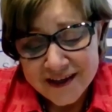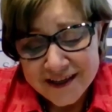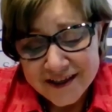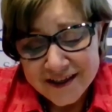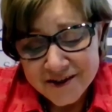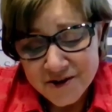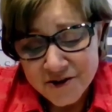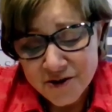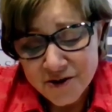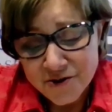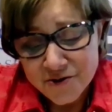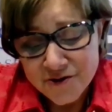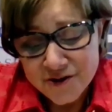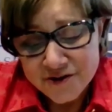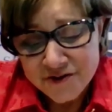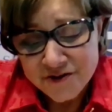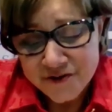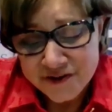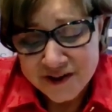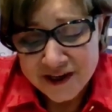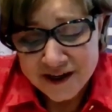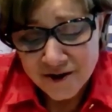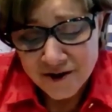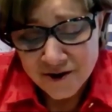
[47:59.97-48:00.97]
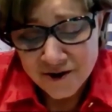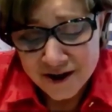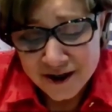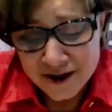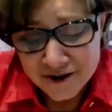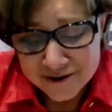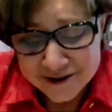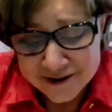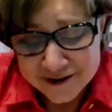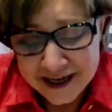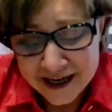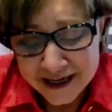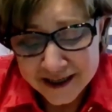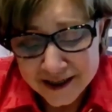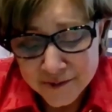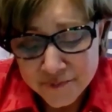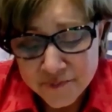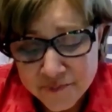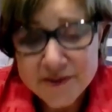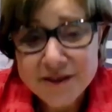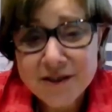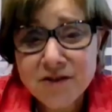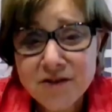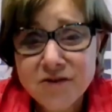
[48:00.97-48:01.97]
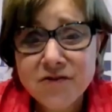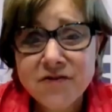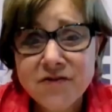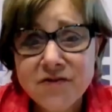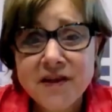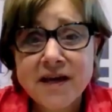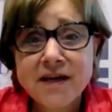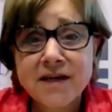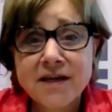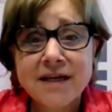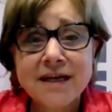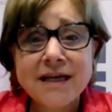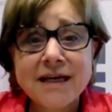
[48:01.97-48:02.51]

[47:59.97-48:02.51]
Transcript: You know, the stereotype is that